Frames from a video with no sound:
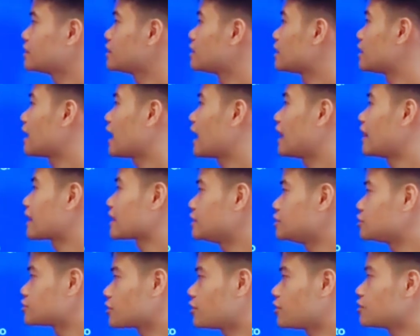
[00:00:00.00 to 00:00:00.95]
like lucky
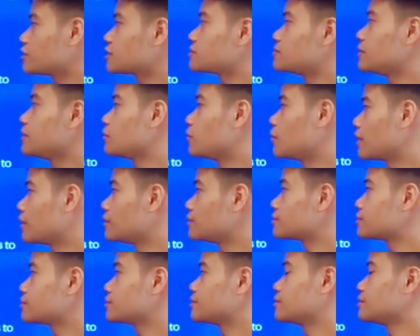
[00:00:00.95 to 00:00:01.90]
draws, spin the wheels,
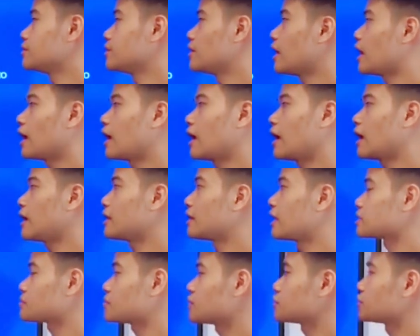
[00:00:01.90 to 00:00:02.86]
and
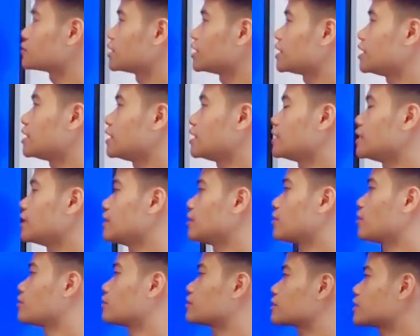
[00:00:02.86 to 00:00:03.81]

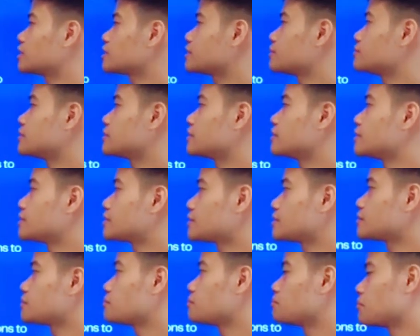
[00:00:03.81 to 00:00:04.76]
especially on the customer's
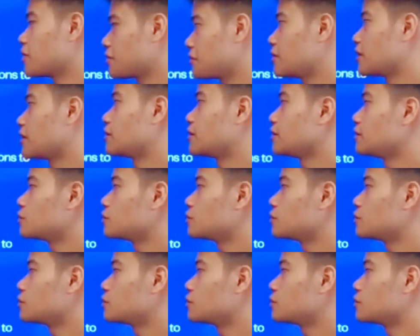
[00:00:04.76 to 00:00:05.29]
birthday,